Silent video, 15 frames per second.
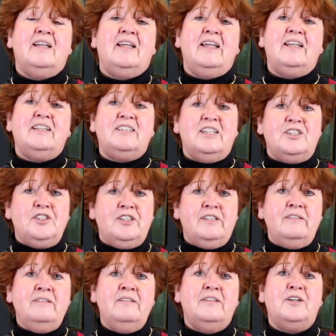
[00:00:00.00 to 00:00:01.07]
In
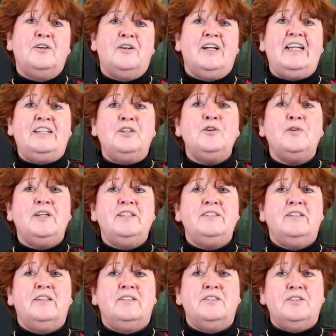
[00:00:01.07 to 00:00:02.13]
addition, there are
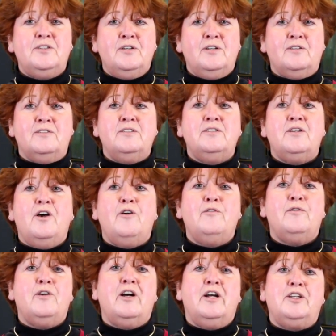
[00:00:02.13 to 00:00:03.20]
increased concerns
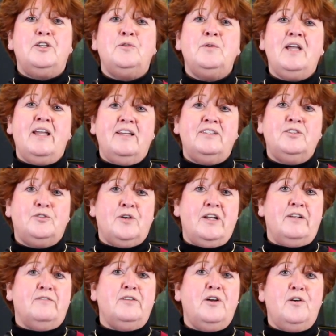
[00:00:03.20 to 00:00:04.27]
over a UK
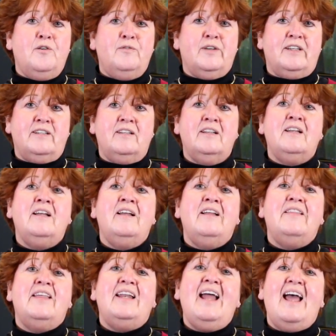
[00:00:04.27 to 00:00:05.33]
strain of COVID
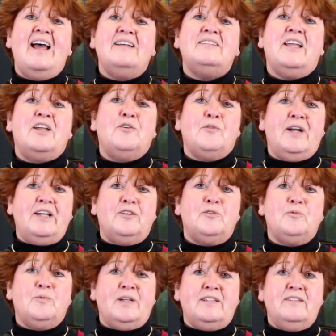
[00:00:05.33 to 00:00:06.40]
that has a greater
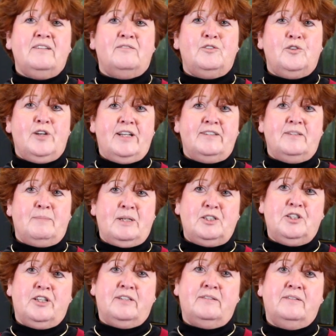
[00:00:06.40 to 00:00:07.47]
risk of
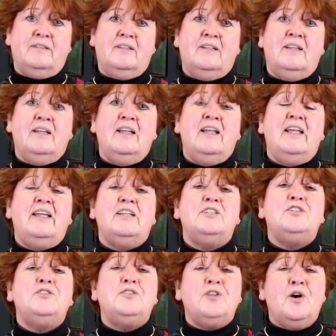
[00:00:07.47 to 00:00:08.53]
transmission. It is
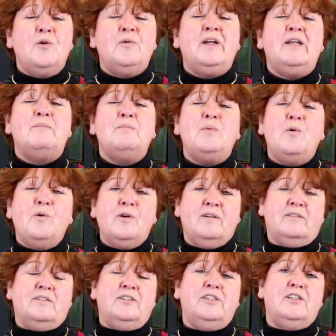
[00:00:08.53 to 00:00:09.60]
so
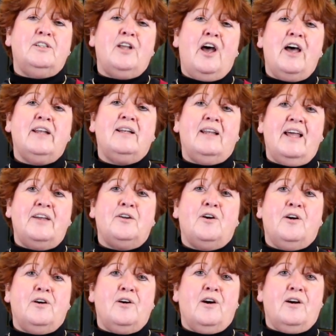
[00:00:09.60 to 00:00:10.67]
important to not let
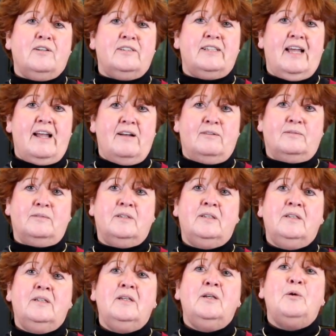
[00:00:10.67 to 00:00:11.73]
our guard down.
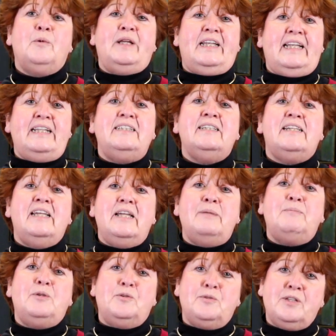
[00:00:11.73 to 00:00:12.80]
We need to
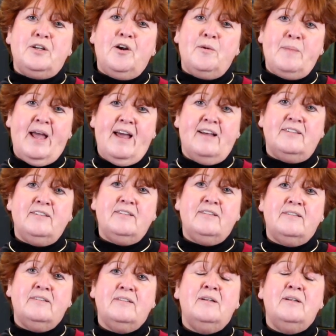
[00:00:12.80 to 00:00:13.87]
keep using our masks,
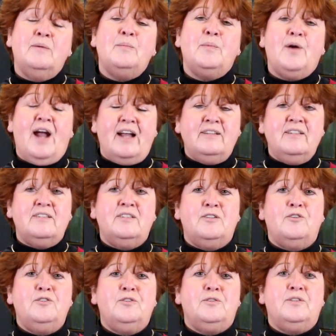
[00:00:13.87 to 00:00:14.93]
practice
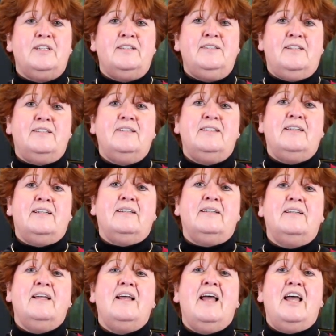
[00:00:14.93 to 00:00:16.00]
social
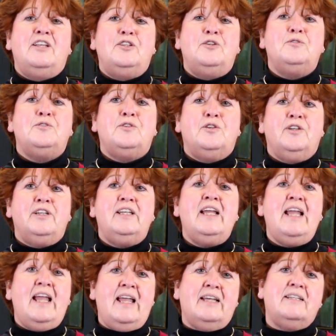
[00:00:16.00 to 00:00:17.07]
distancing, and use good
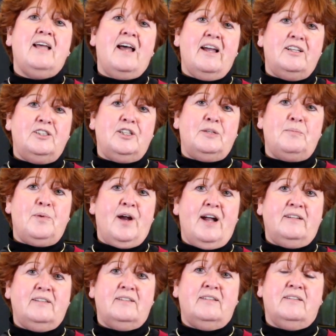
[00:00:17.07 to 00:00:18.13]
hand hygiene
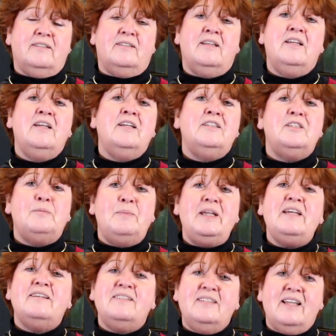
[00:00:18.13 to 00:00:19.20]
practices to be
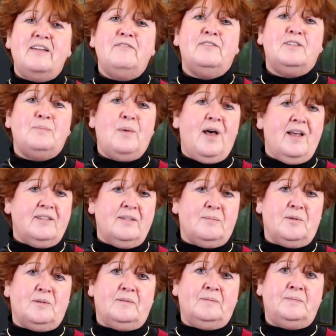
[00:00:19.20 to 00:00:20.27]
as safe as
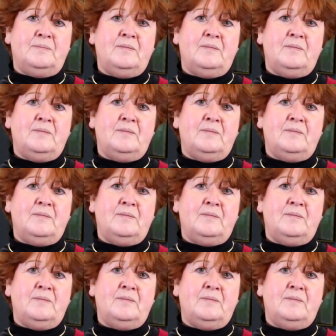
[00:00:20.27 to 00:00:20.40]
possible.